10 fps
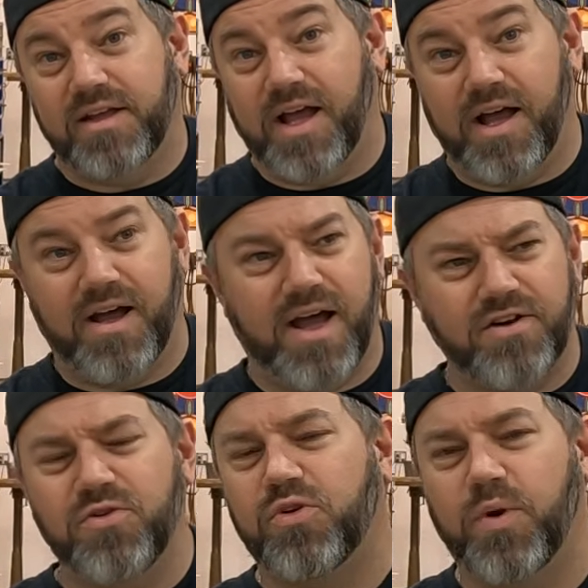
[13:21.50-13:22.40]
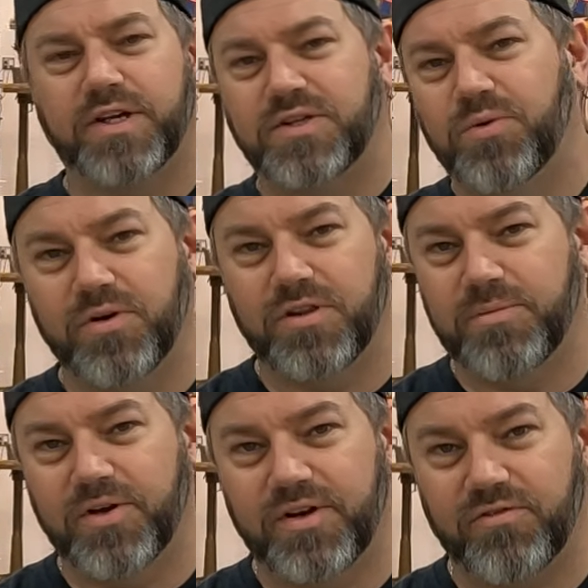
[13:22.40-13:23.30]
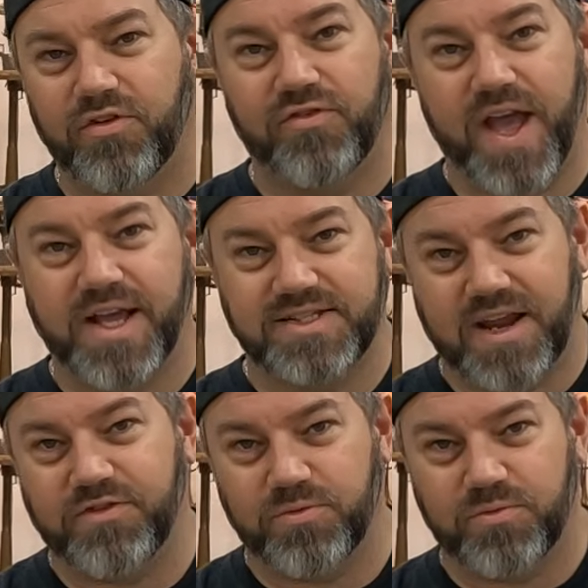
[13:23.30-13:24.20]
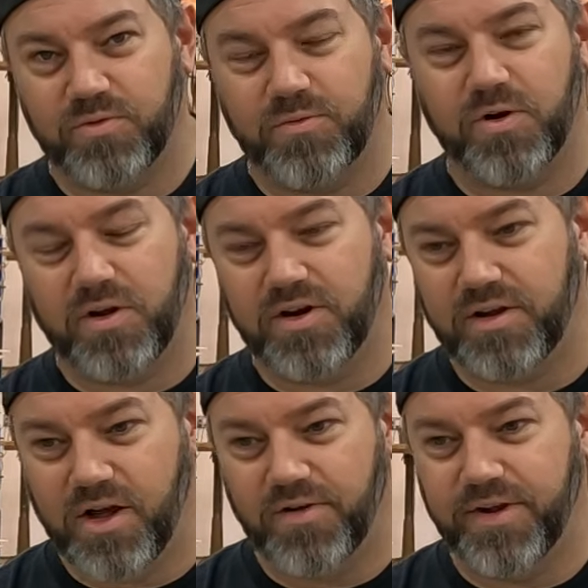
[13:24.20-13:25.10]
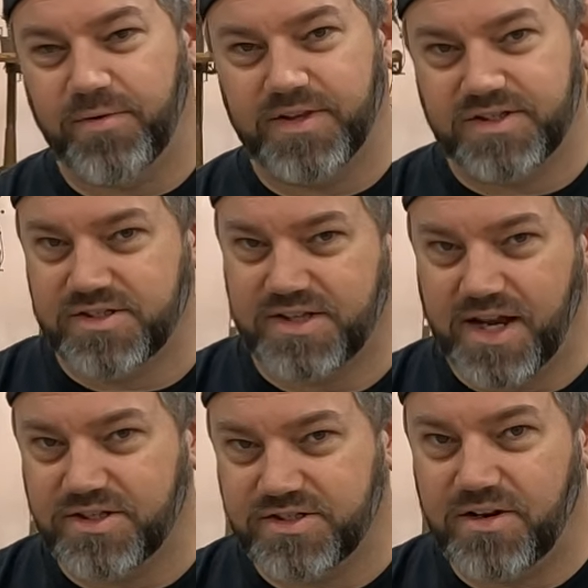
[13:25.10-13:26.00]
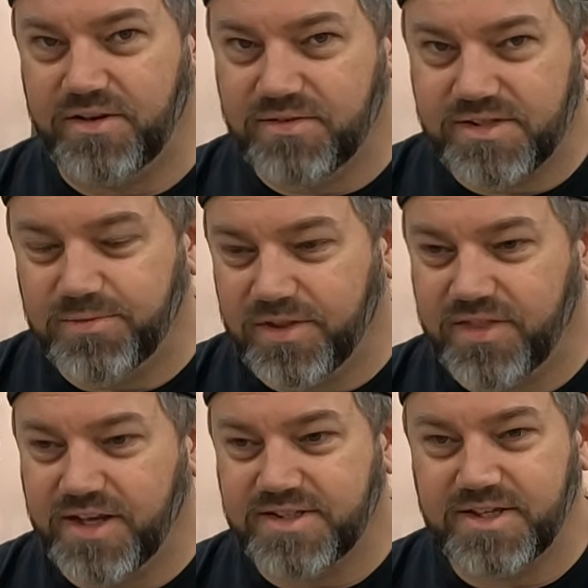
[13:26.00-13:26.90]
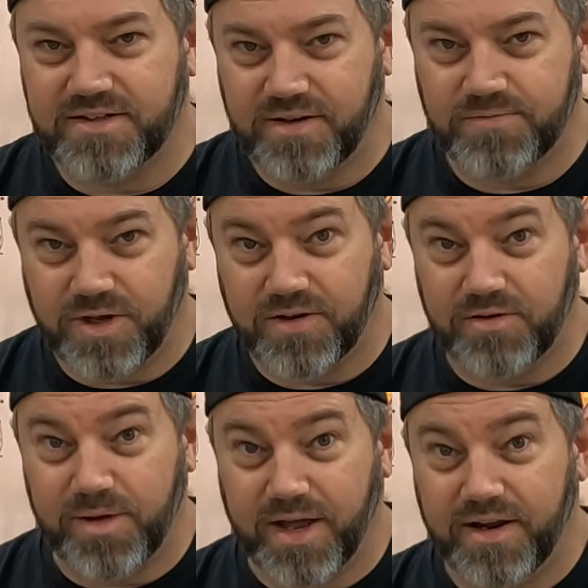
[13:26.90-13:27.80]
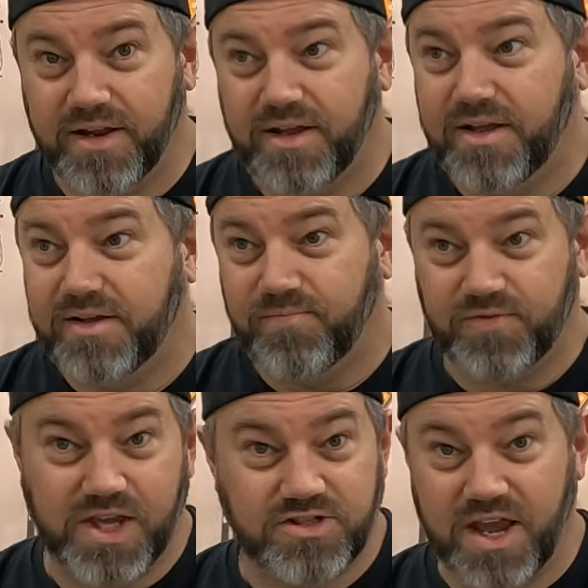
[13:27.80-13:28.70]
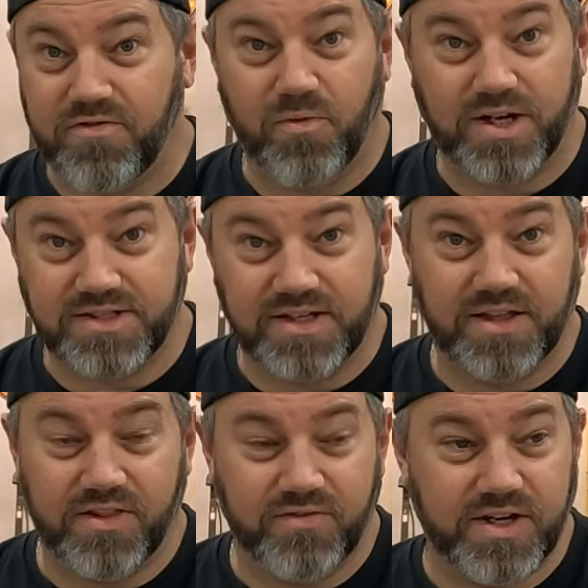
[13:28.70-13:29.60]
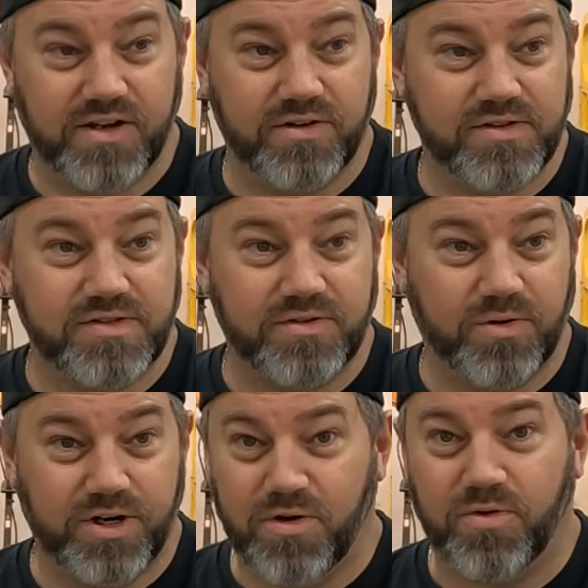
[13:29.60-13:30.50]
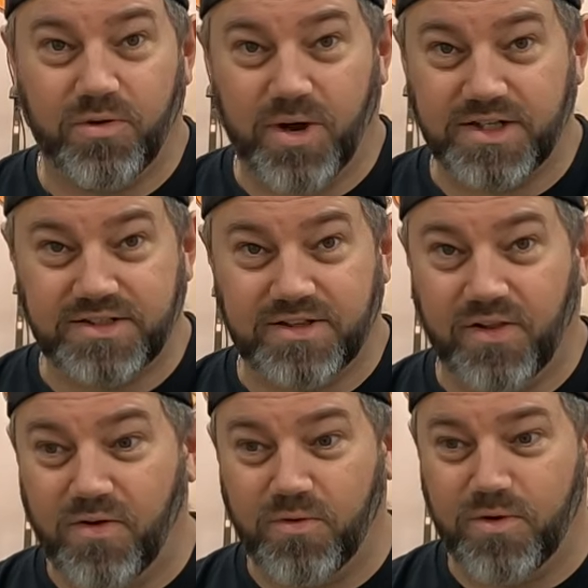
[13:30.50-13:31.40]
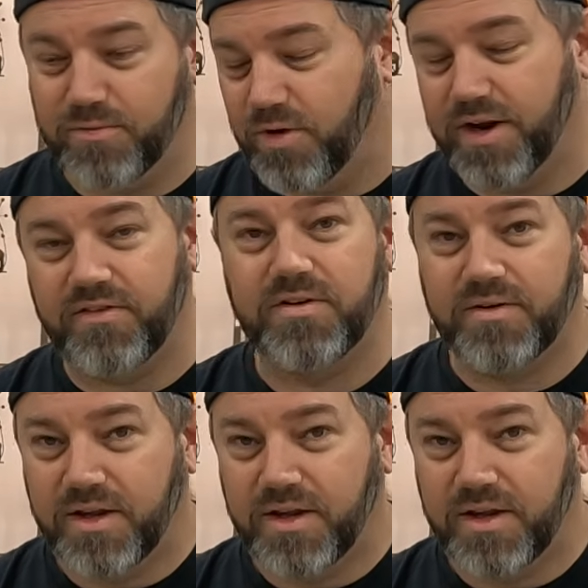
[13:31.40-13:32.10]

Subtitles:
I'll do a quick tour of the building real fast after, when we're all done with this, just to kind of show you some of the things that I'm talking about, in case you haven't watched any of the other videos or you don't want to watch the long one, whatever.